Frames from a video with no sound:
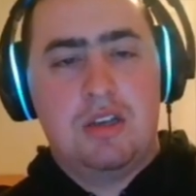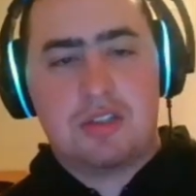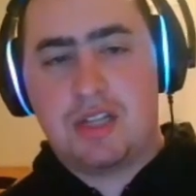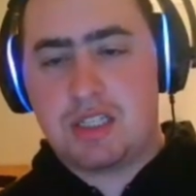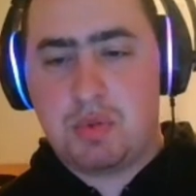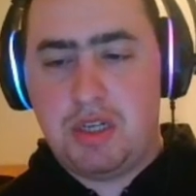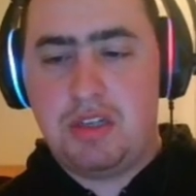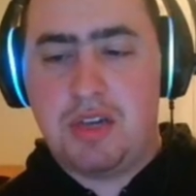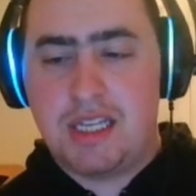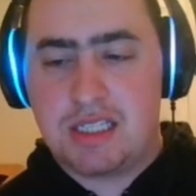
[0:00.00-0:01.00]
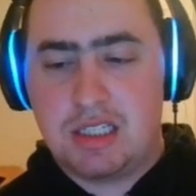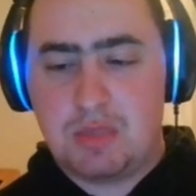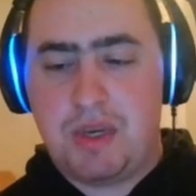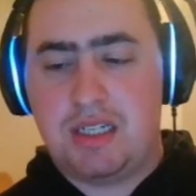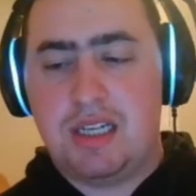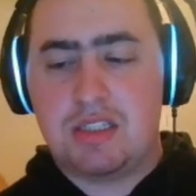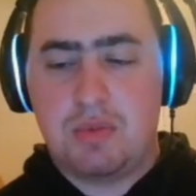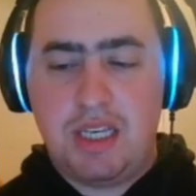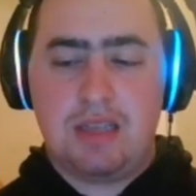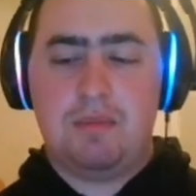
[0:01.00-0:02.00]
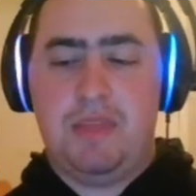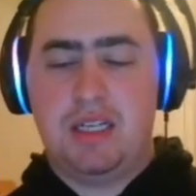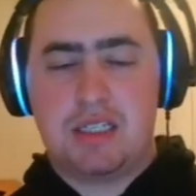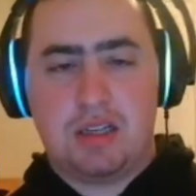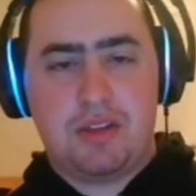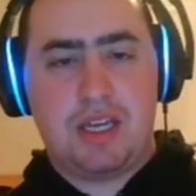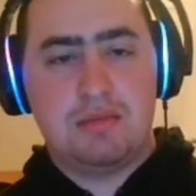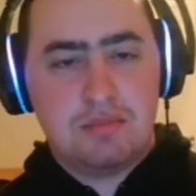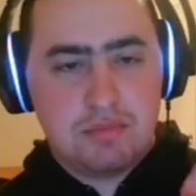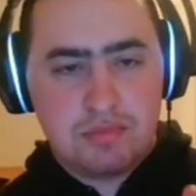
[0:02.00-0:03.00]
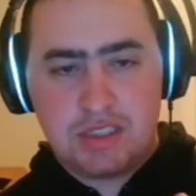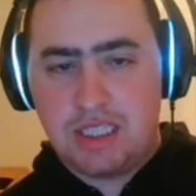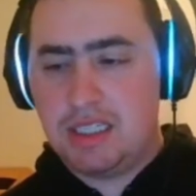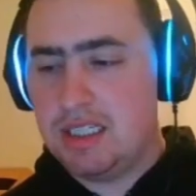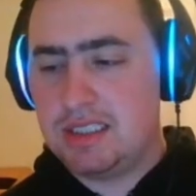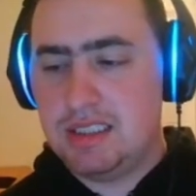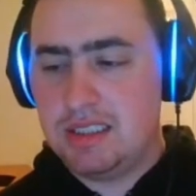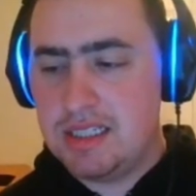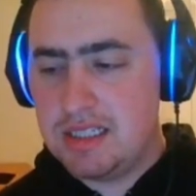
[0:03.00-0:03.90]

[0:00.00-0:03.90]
So that's what you guys can expect next week. And until then, stay addicted to